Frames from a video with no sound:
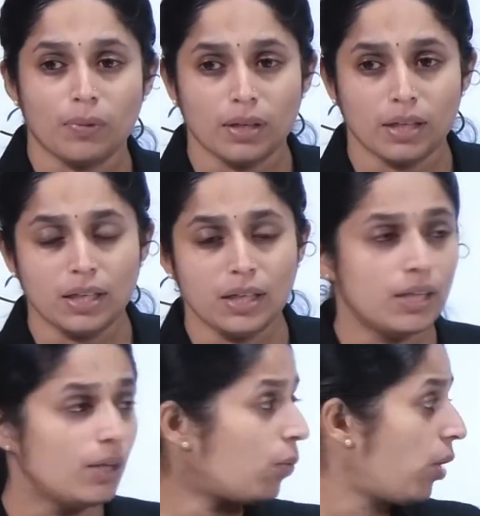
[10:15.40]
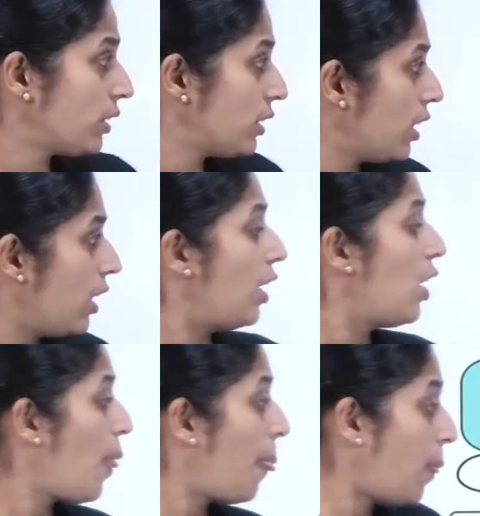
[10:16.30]
he was
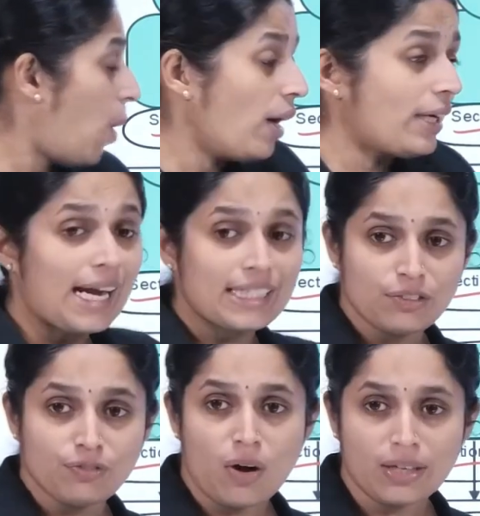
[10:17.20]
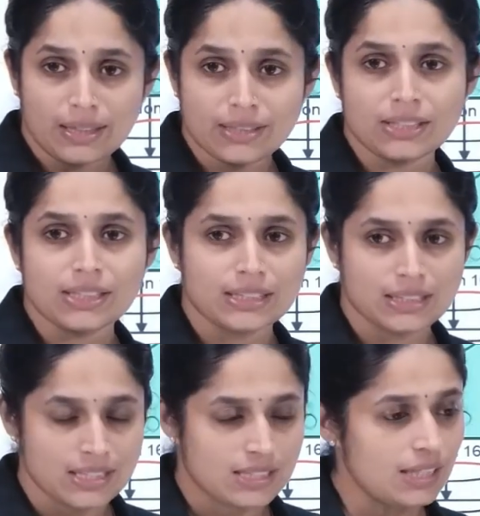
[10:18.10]
not at default under section
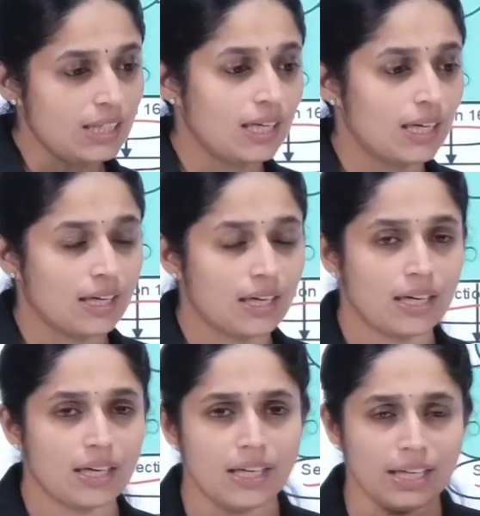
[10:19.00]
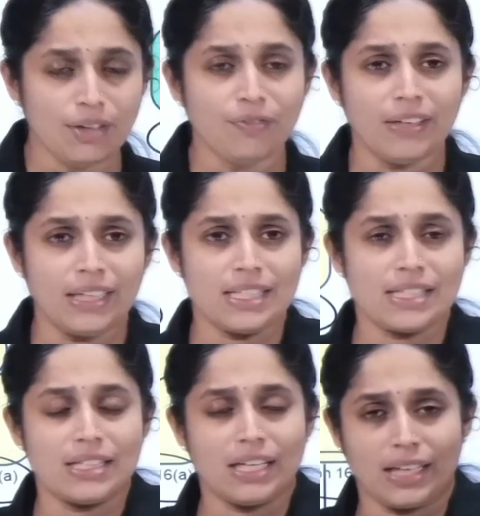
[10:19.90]
16C, if it is
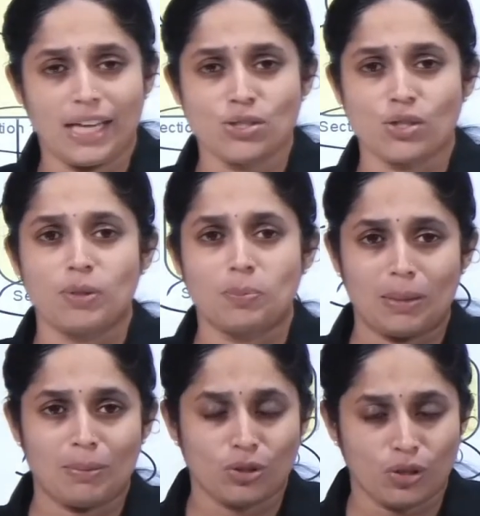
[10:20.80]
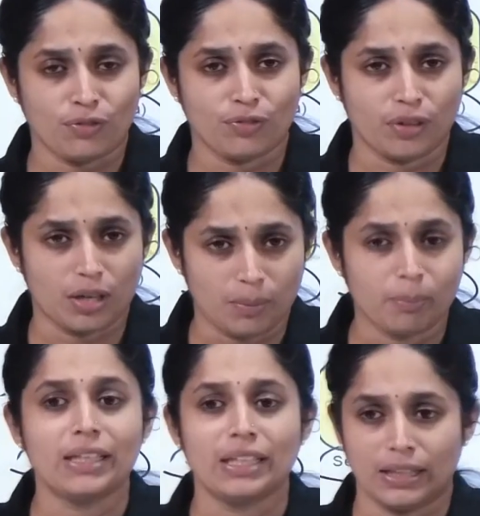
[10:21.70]
the case of the payment of
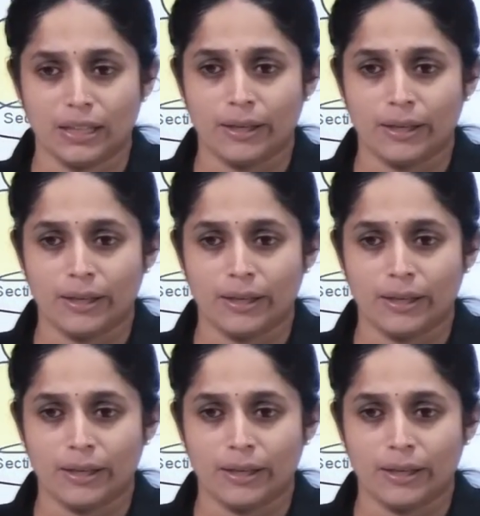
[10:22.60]
money,